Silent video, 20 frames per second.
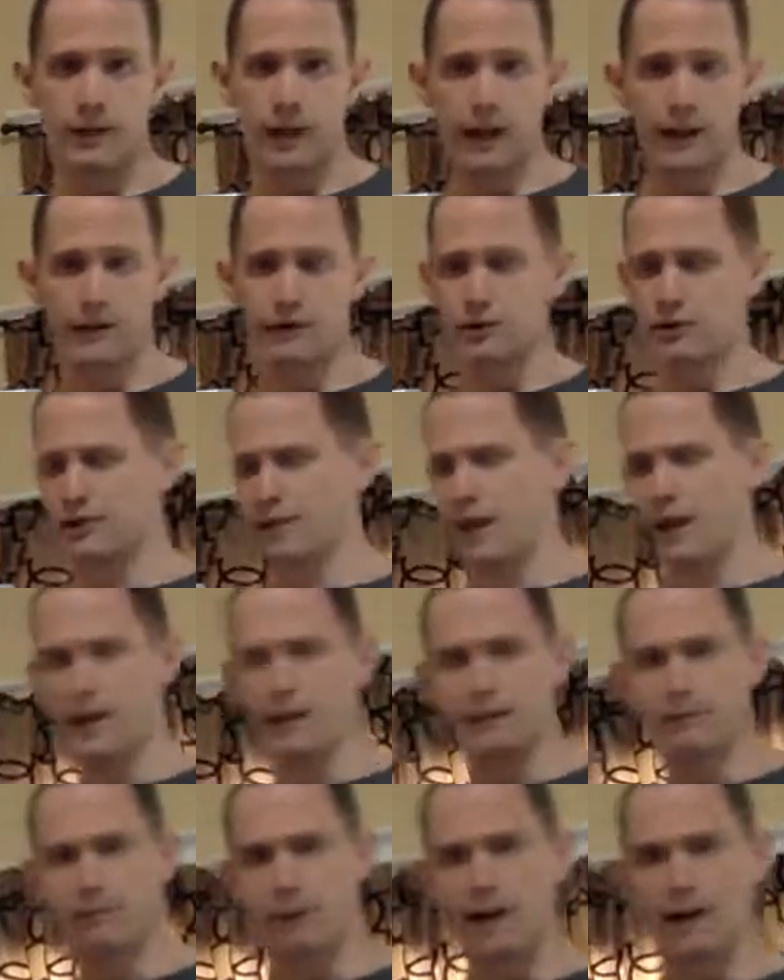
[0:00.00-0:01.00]
And it just
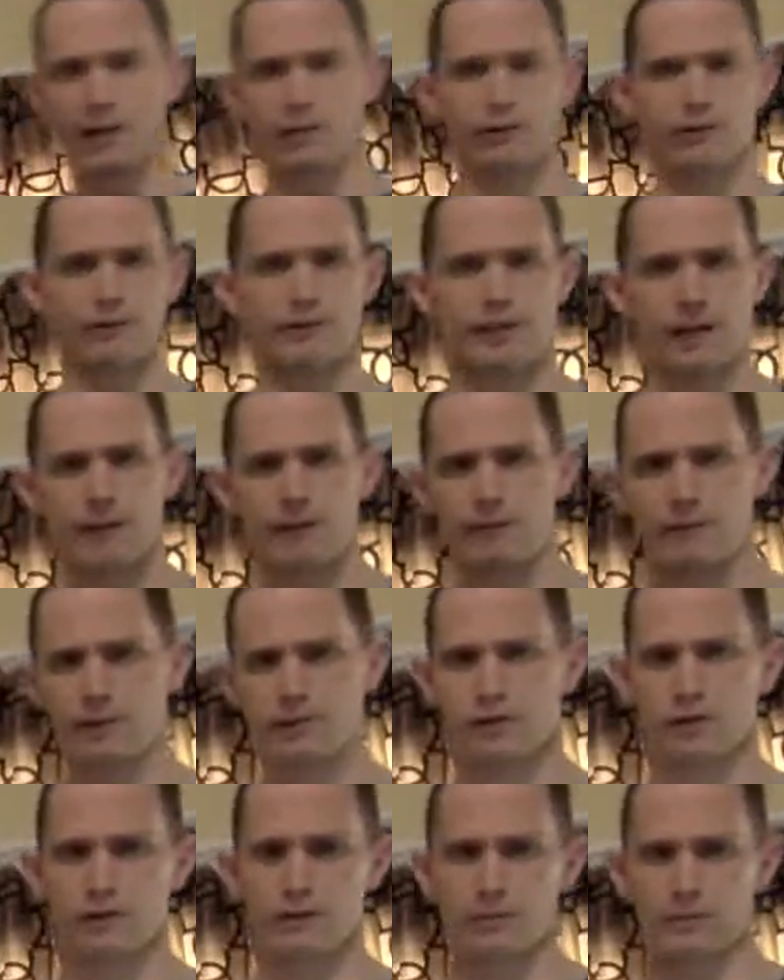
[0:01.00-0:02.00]
kind of piles on top of
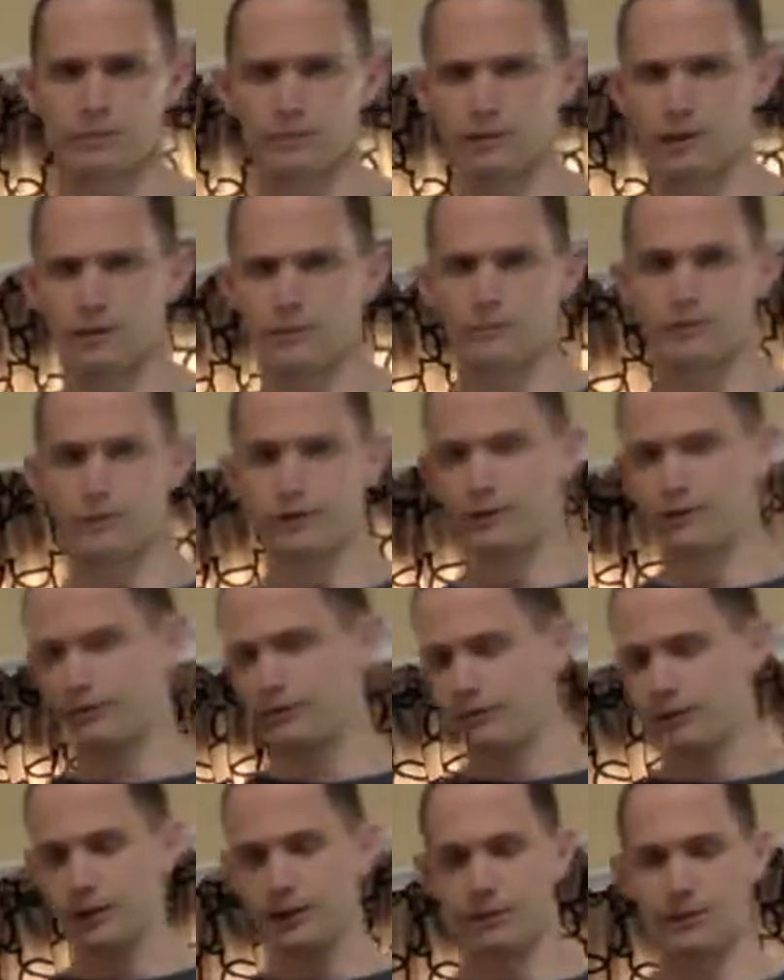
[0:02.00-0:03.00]
each other and becomes,
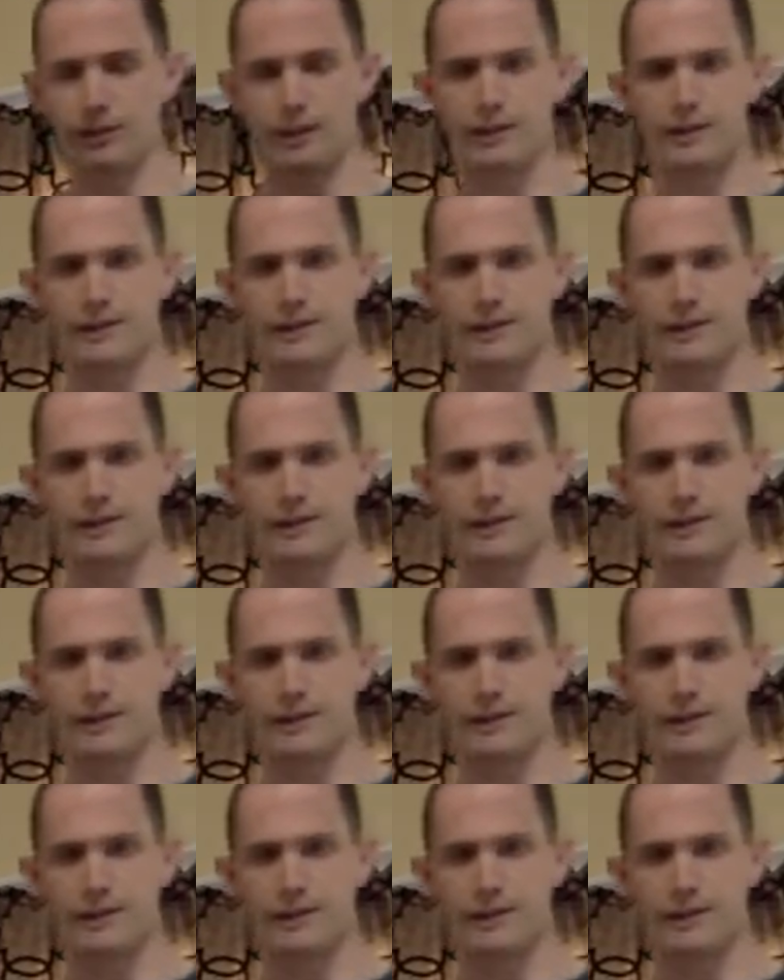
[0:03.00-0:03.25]
it